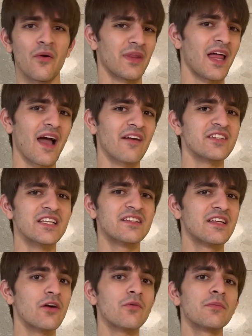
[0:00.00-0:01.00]
without having to
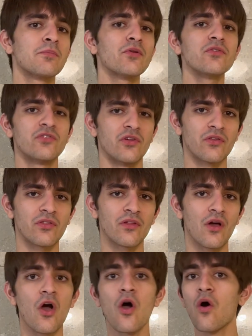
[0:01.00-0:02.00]
deal with Bluetooth.
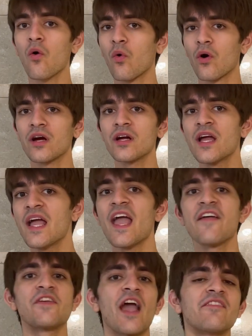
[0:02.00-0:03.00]
Or
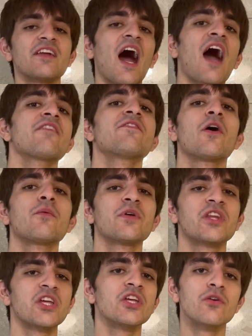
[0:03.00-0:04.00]
if you have an iPhone with
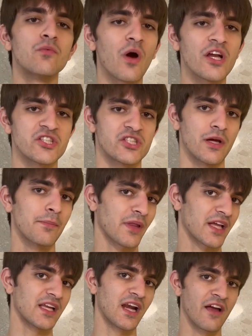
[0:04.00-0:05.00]
a U1 chip
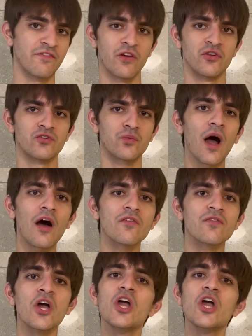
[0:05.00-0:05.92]
like an iPhone 12,